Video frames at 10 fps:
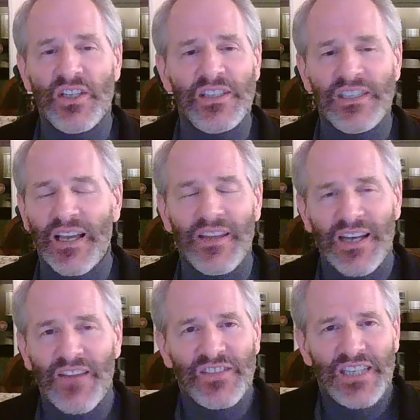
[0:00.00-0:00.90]
is that
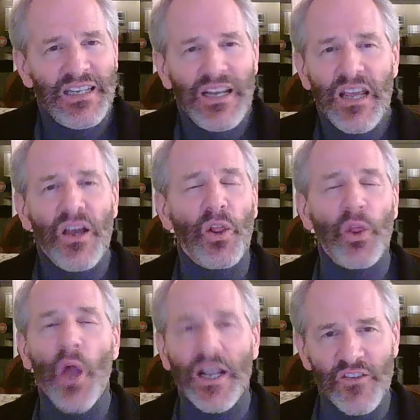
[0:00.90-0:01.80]
I've seen
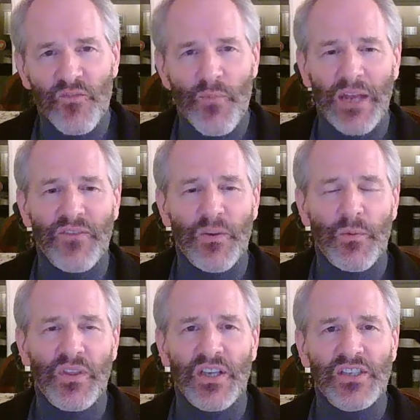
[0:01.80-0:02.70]
lots of benefit
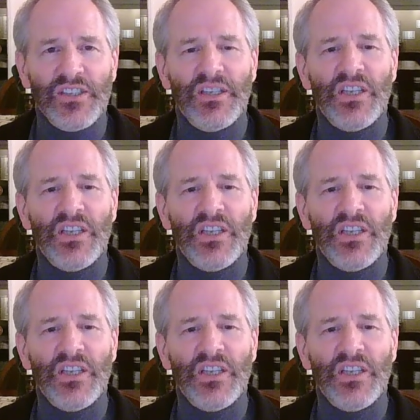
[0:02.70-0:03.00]
with this.